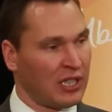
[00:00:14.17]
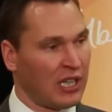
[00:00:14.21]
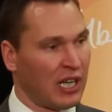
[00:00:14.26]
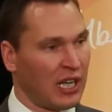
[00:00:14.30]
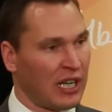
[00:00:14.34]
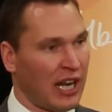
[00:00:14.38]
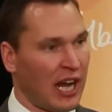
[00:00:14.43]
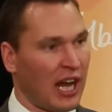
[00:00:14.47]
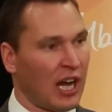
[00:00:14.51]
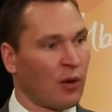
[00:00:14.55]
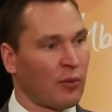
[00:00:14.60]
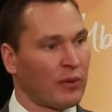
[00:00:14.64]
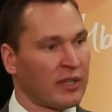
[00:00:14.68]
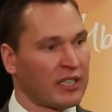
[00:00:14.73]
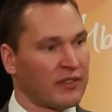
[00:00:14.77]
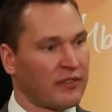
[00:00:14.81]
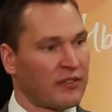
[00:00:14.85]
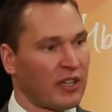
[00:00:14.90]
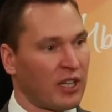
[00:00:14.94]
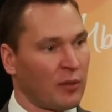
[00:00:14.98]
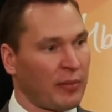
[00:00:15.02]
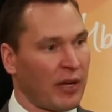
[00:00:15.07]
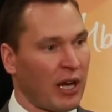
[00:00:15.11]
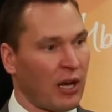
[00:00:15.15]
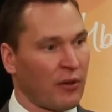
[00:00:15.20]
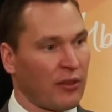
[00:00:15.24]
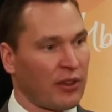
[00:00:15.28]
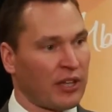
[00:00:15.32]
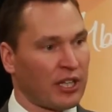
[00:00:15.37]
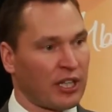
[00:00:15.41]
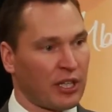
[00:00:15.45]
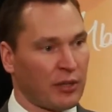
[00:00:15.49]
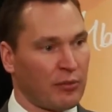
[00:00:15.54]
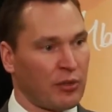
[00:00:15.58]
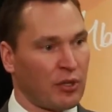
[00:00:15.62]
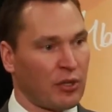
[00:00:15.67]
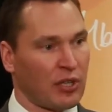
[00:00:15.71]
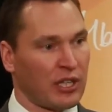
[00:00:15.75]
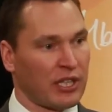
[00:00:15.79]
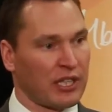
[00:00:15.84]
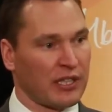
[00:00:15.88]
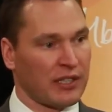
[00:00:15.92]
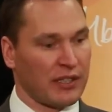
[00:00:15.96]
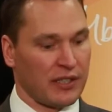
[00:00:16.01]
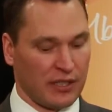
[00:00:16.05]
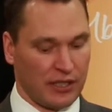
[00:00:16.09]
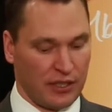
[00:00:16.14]
and how we develop healthy
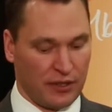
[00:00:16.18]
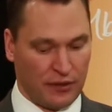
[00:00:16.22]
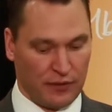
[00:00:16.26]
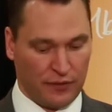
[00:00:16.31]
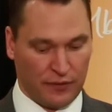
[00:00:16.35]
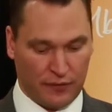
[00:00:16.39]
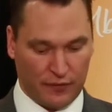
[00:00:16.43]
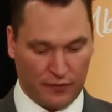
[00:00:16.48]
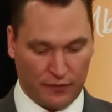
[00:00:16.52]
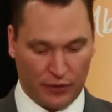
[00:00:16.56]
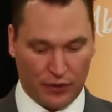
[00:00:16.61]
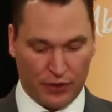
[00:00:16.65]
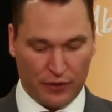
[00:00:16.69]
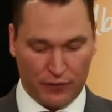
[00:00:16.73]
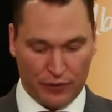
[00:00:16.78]
communities for the